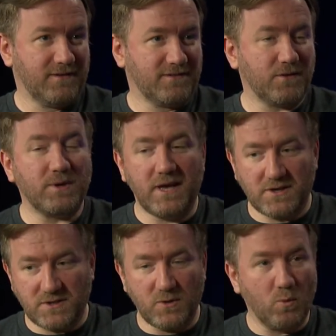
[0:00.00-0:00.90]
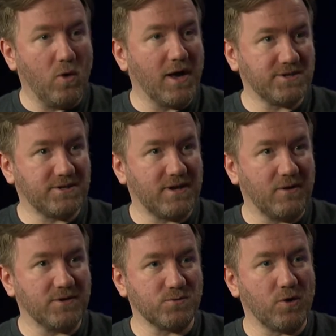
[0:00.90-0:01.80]
So he actually watched how I
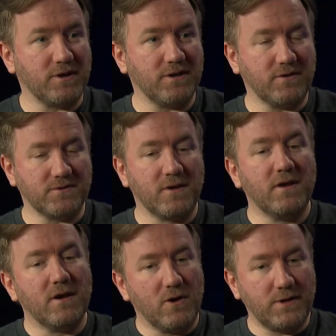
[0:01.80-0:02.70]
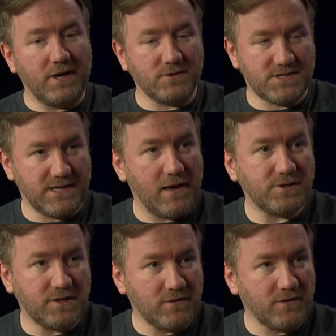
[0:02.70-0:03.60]
was working. He goes, okay, you're
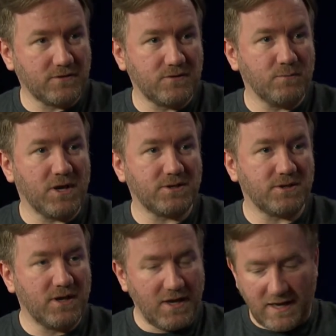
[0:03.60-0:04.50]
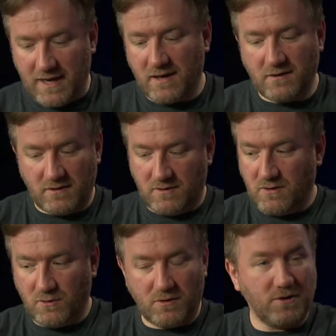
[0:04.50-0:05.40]
slouching a little too much, and
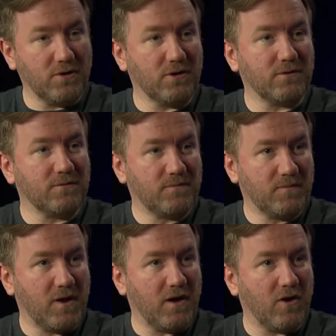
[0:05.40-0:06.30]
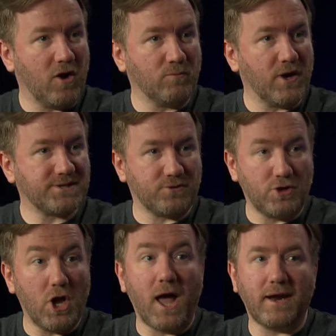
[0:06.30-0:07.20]
your, your uh, armrests are
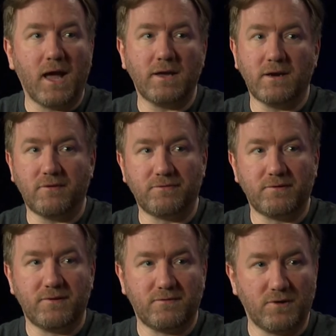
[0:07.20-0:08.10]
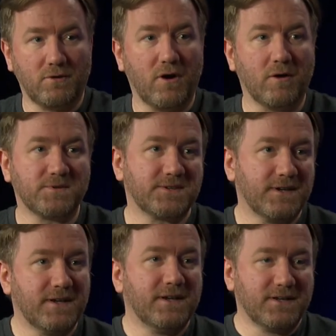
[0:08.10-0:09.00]
not high enough for your arms.
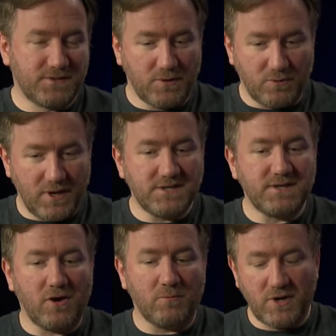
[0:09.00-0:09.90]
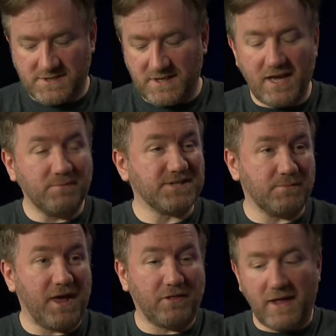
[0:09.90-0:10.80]
Yeah. So he raised the armrest. He gave me some
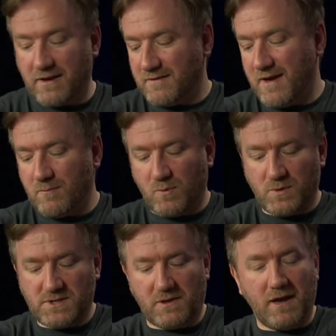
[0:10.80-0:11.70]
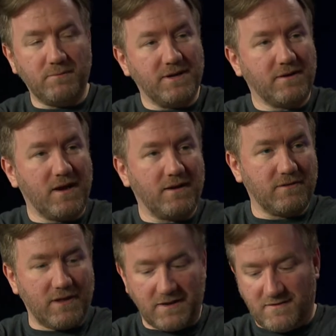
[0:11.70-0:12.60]
athletic tape, which allowed me to kind
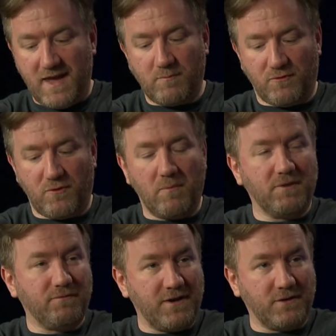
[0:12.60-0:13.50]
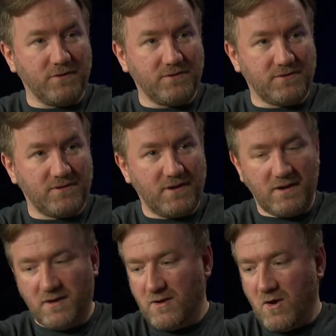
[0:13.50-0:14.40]
like tape from the fingers
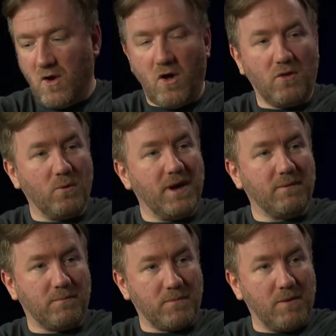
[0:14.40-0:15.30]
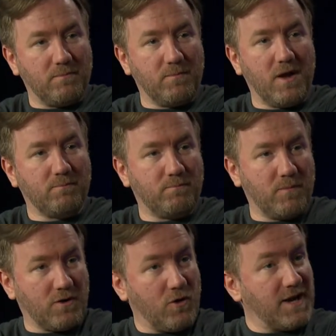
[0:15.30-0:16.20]
all the way up, up
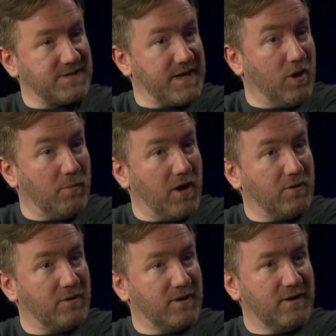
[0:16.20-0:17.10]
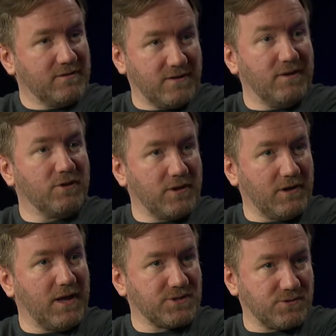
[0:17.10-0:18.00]
across the elbow to give it a
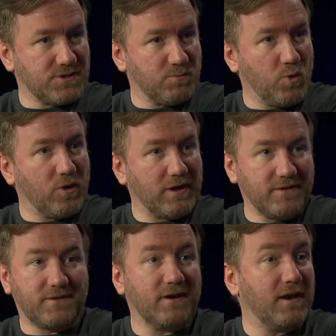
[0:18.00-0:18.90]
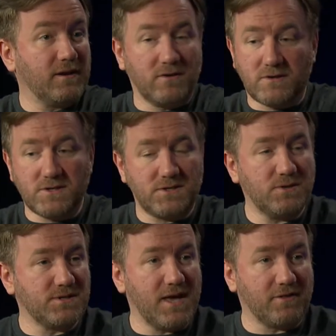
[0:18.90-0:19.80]
little extra support. And he said, uh-huh. you can just
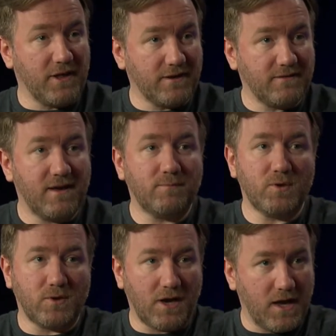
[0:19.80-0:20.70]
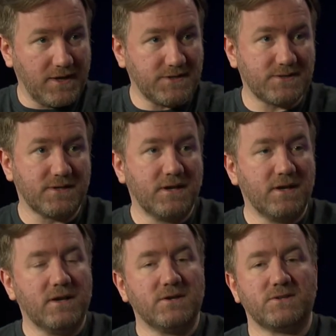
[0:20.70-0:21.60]
use the athletic tape, you can ice.
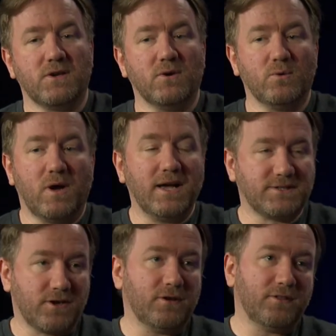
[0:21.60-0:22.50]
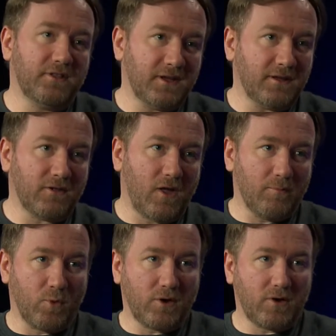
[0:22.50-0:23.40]
So I started thinking a lot
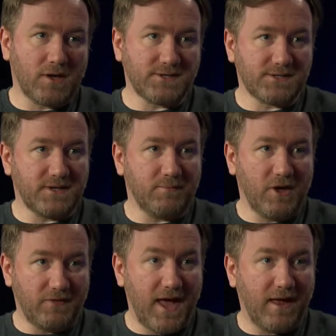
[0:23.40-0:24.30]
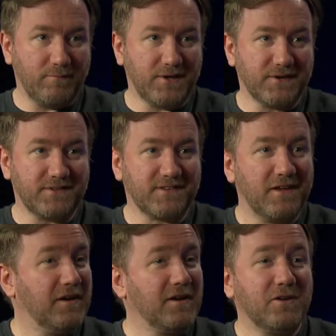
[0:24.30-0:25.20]
more consciously about that because
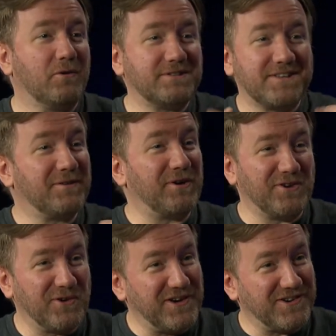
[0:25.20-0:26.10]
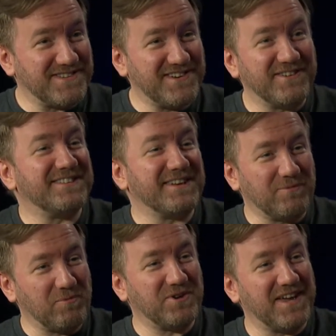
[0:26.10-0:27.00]
you always think about your ears. You always think
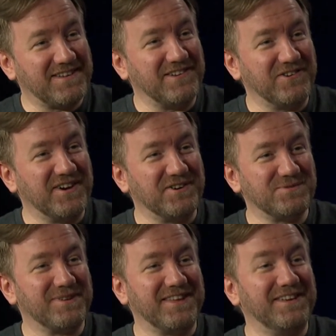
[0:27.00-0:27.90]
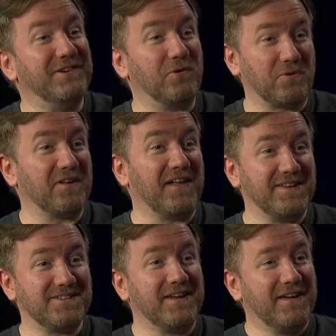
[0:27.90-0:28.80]
about protecting your ears. Right. But then you don't
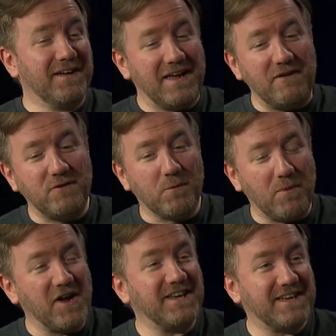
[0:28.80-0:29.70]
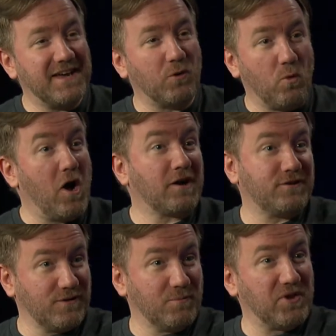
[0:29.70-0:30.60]
realize if your body can't walk
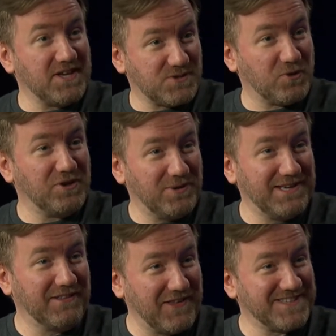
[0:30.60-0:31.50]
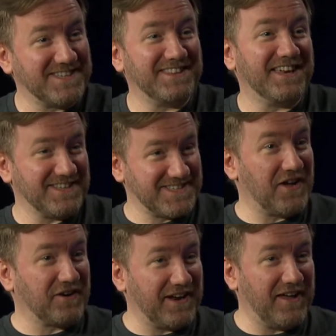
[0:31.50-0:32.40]
to the place where you need to listen, then it's
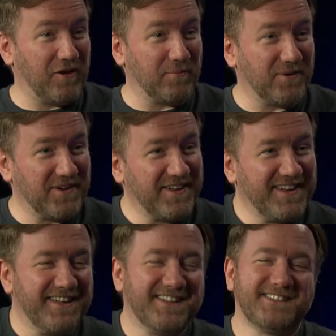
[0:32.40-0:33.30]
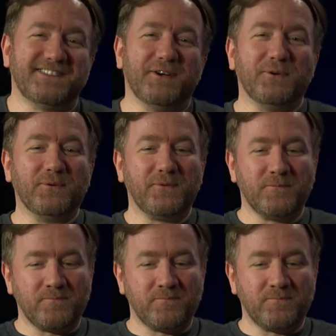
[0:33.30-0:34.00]
not going to help. Yeah. So yeah.